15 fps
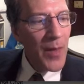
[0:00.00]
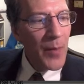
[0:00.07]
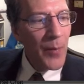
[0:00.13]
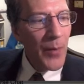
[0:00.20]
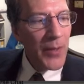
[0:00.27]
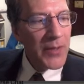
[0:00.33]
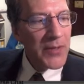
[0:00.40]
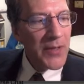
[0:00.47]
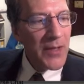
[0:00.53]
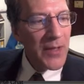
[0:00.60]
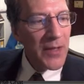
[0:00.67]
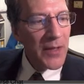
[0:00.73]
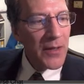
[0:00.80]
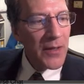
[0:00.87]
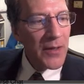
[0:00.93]
But
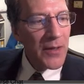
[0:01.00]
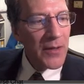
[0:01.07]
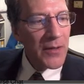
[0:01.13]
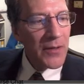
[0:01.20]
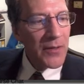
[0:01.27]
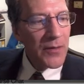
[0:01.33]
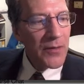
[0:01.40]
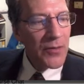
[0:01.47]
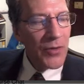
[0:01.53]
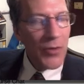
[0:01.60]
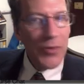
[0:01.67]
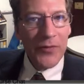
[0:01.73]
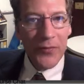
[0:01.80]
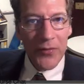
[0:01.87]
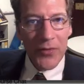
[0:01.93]

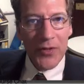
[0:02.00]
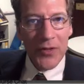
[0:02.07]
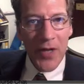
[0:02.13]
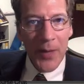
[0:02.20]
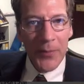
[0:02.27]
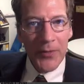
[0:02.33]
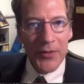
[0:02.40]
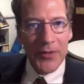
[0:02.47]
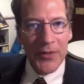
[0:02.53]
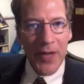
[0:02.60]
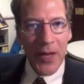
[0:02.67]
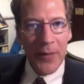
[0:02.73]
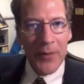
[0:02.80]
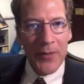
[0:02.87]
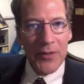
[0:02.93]
those first couple
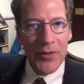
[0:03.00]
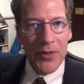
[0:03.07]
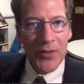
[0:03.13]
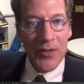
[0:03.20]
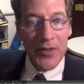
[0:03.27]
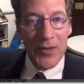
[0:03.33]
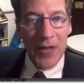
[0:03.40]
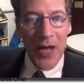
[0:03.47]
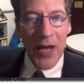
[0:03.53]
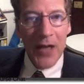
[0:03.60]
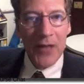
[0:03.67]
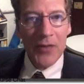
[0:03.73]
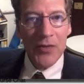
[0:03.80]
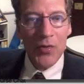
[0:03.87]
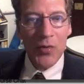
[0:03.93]
assignments are
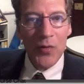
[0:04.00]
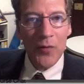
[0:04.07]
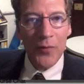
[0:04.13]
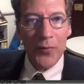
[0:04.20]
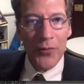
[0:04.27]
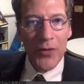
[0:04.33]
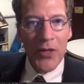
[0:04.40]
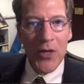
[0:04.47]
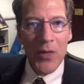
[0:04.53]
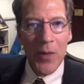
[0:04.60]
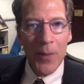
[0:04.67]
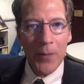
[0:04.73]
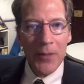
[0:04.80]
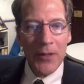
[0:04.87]
designed to sort of bring you up